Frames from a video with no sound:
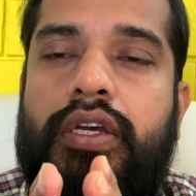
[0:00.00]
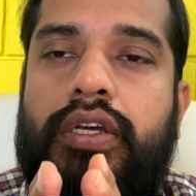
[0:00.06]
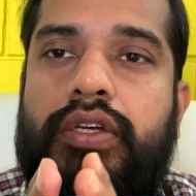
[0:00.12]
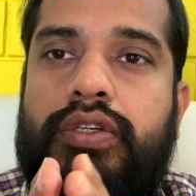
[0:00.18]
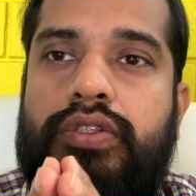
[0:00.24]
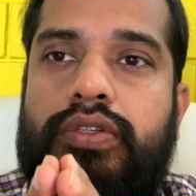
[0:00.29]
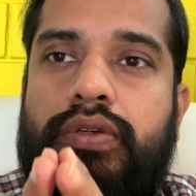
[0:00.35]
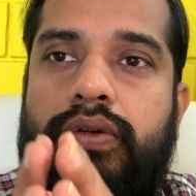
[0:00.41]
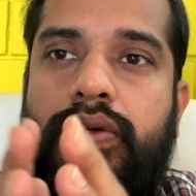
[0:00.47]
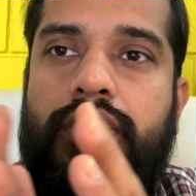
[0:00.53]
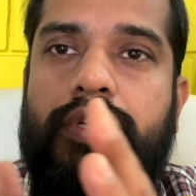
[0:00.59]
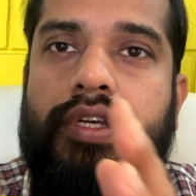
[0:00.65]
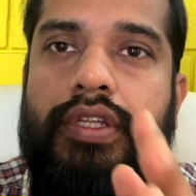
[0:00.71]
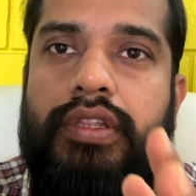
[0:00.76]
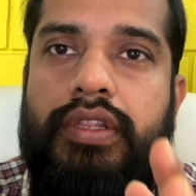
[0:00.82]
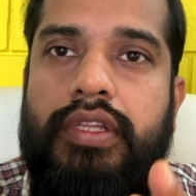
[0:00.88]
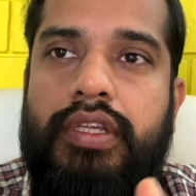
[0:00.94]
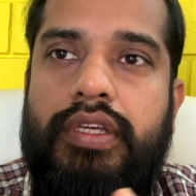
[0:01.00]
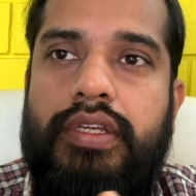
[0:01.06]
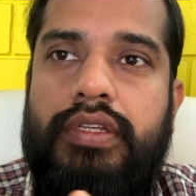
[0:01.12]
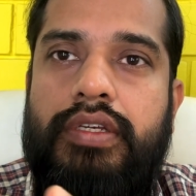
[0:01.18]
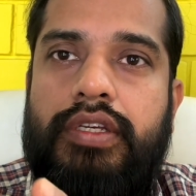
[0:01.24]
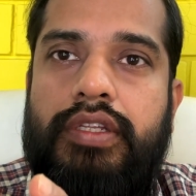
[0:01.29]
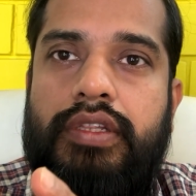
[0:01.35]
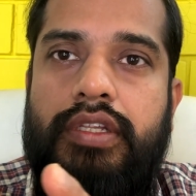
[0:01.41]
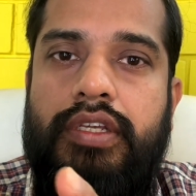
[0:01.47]
So in
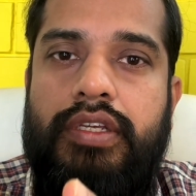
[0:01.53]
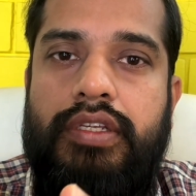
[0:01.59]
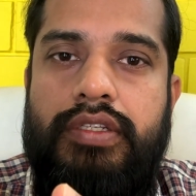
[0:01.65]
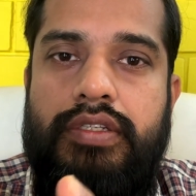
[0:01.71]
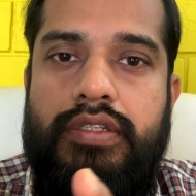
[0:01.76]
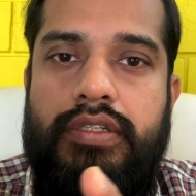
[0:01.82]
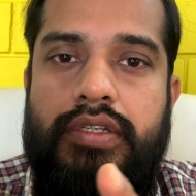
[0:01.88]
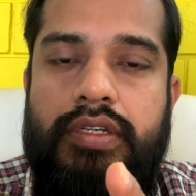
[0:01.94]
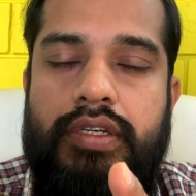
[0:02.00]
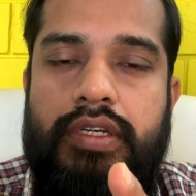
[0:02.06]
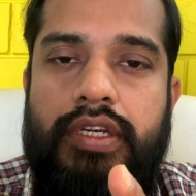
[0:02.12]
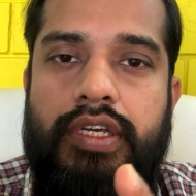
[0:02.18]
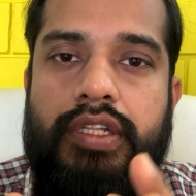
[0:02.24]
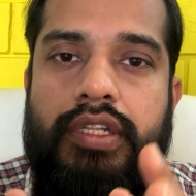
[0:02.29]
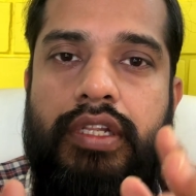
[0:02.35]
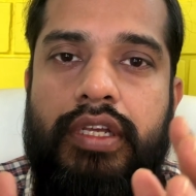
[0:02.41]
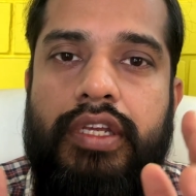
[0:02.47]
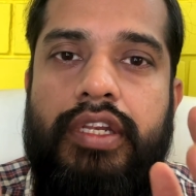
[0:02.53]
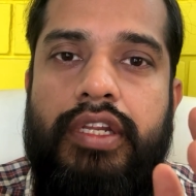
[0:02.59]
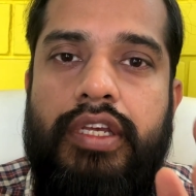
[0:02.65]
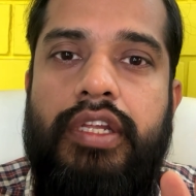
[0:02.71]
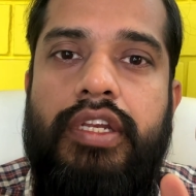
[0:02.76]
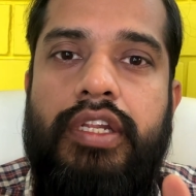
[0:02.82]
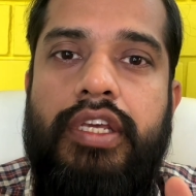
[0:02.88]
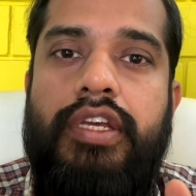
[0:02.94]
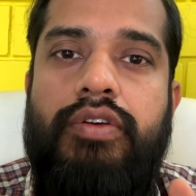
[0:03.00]
these
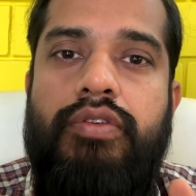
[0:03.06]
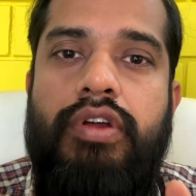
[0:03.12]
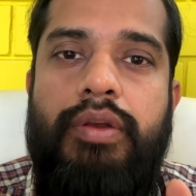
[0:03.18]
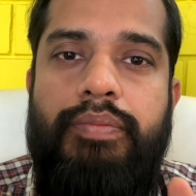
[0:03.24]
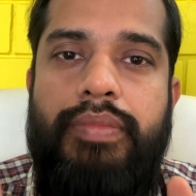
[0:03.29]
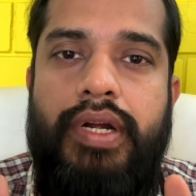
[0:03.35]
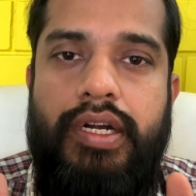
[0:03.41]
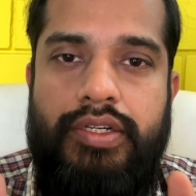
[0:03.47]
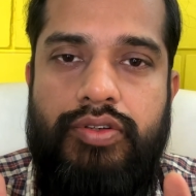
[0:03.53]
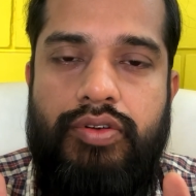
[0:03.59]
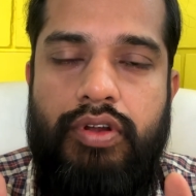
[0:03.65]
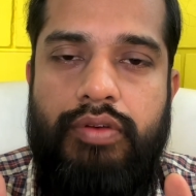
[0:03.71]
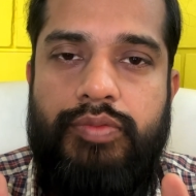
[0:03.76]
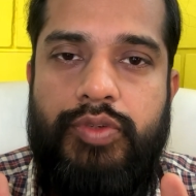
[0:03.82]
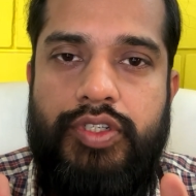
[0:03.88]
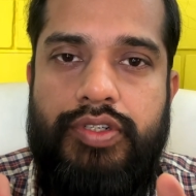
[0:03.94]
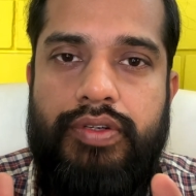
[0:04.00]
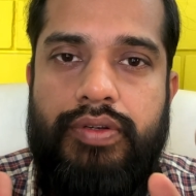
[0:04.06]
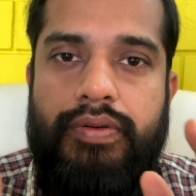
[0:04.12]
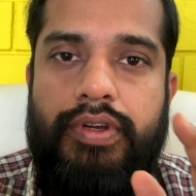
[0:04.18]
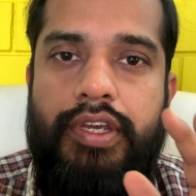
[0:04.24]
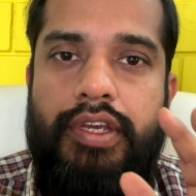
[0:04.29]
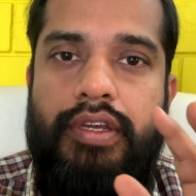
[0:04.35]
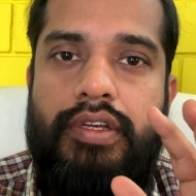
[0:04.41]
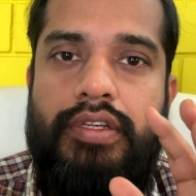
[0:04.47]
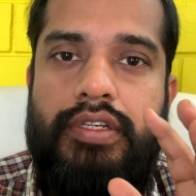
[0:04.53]
equal parts almost,
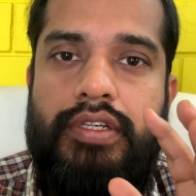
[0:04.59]
okay?